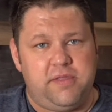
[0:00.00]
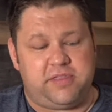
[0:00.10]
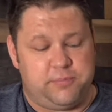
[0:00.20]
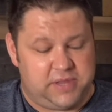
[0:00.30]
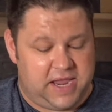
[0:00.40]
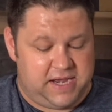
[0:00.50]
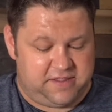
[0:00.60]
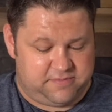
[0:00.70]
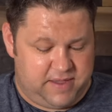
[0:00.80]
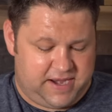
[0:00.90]
that the blade
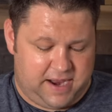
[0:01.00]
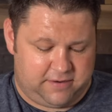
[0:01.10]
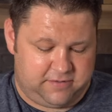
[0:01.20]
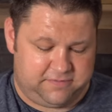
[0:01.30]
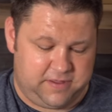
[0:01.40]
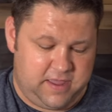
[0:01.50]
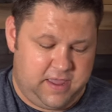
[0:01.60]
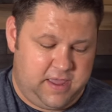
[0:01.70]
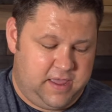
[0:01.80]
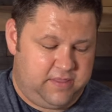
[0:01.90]
is made out of.
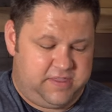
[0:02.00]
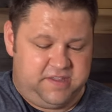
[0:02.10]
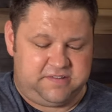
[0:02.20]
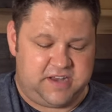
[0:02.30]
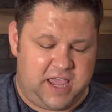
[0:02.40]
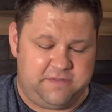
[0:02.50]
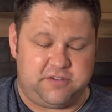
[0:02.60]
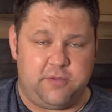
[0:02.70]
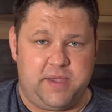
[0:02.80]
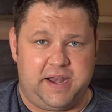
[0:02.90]
These knives
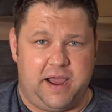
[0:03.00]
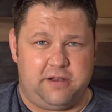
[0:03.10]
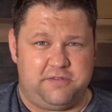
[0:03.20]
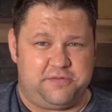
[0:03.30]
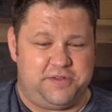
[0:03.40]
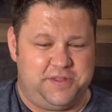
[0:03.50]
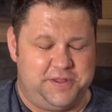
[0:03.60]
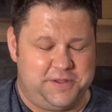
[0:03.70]
are made out of